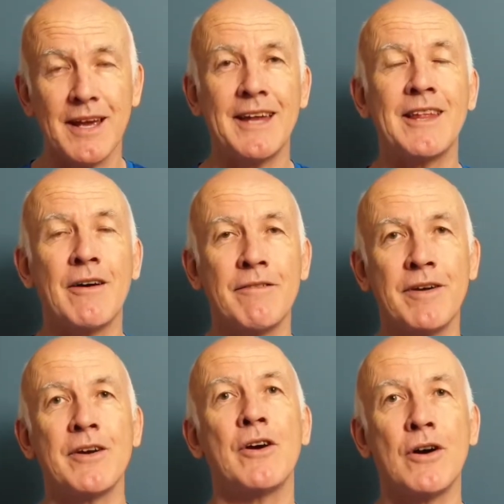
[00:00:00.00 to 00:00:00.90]
and they are
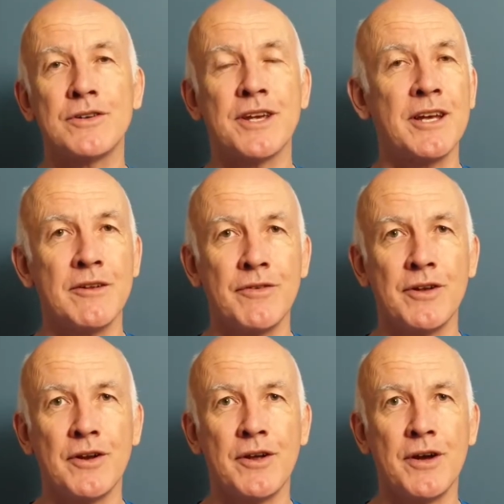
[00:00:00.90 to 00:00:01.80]
very hard to kill if you
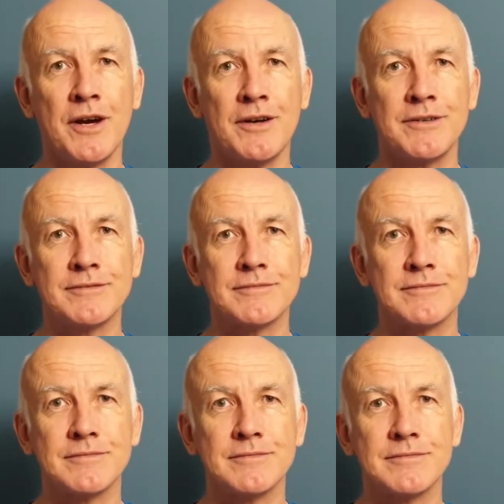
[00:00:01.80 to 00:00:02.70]
don't know how.
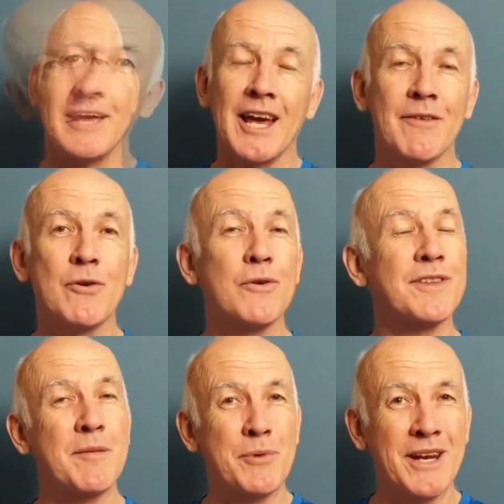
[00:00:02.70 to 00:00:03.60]
And of course
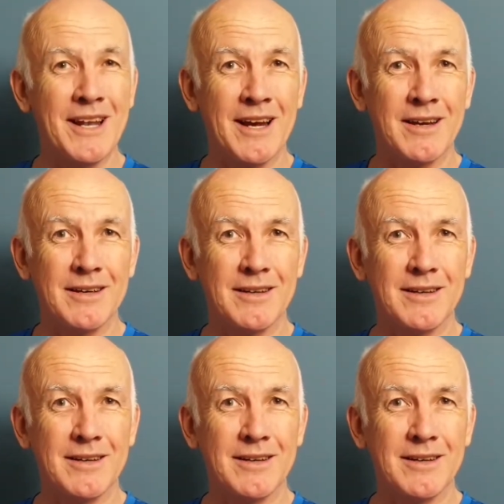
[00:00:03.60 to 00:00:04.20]
they breed like